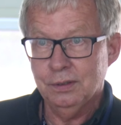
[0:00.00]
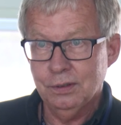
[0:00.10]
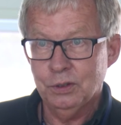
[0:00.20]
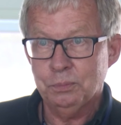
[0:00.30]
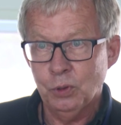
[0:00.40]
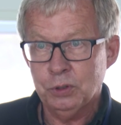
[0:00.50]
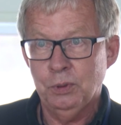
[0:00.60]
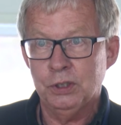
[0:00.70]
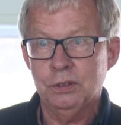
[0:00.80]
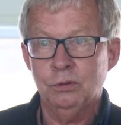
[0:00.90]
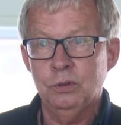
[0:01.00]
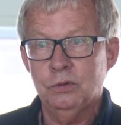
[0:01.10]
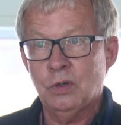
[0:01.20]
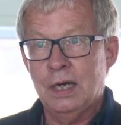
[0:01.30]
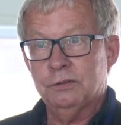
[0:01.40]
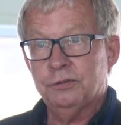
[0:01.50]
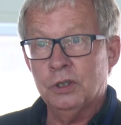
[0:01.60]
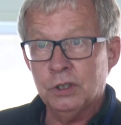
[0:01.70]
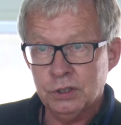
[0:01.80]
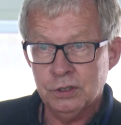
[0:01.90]
a sports person, could run
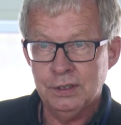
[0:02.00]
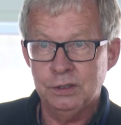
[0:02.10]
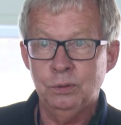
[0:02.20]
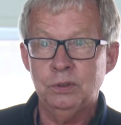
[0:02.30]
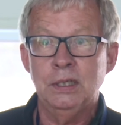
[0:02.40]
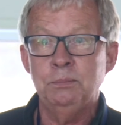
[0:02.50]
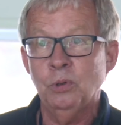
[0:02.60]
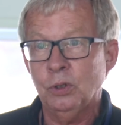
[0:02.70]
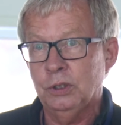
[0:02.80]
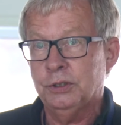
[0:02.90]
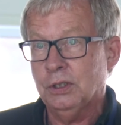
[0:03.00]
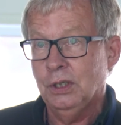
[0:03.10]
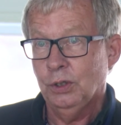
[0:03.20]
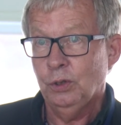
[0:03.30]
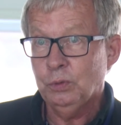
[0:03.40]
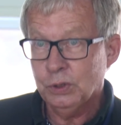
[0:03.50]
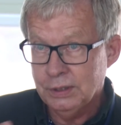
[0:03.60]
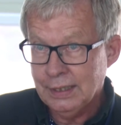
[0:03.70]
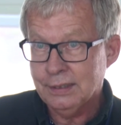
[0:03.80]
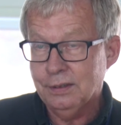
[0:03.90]
faster than Usain Bolt, who
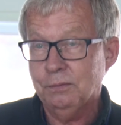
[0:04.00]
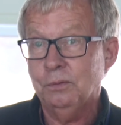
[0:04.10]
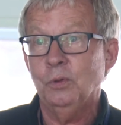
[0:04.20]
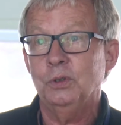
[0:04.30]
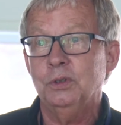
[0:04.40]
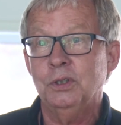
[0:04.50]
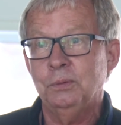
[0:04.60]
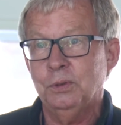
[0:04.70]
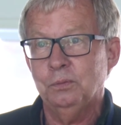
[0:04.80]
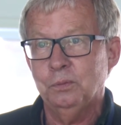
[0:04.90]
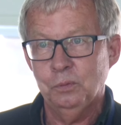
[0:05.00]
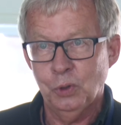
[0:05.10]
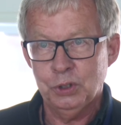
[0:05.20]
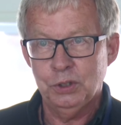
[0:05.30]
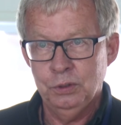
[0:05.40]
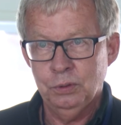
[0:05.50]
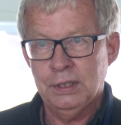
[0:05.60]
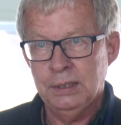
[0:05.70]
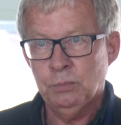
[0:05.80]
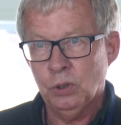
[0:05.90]
would then want to go to watch
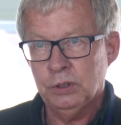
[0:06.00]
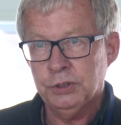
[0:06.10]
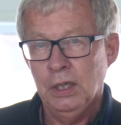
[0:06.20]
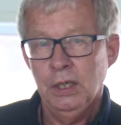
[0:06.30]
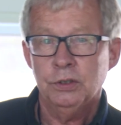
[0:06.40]
Usain Bolt.